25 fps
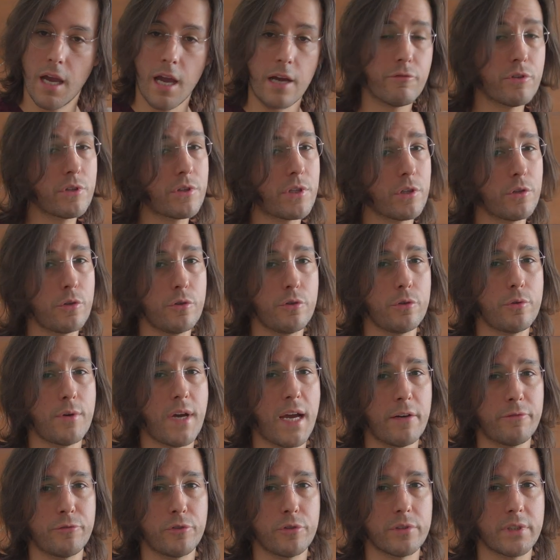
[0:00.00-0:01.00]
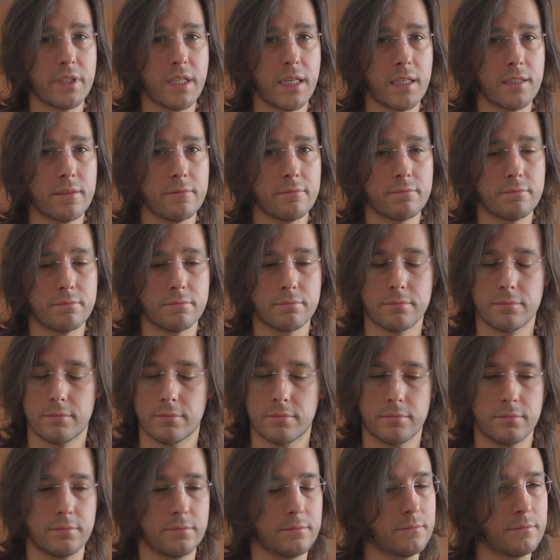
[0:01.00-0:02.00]
Everything you do after that
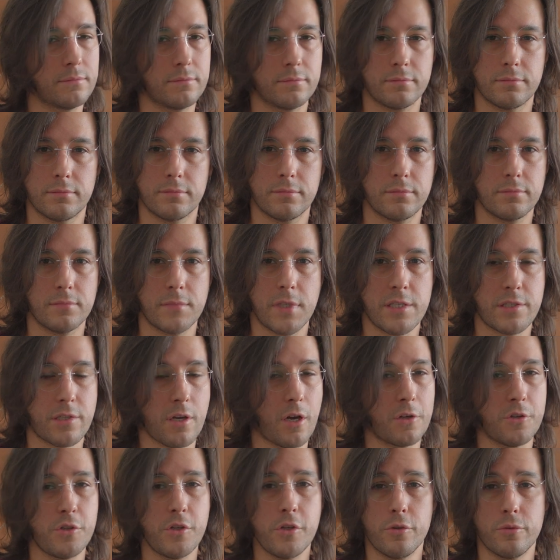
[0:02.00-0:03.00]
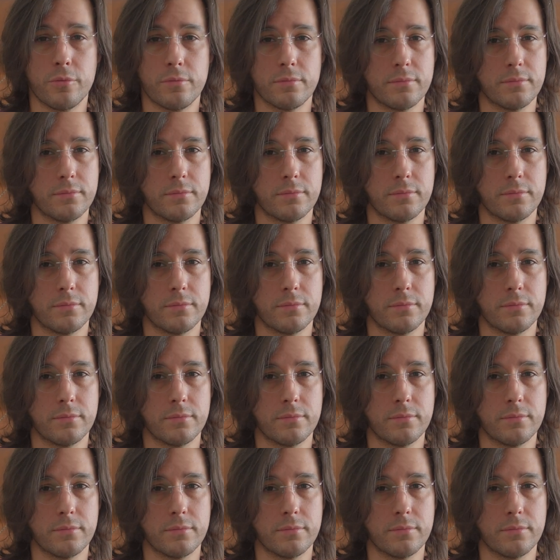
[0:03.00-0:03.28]
is on you.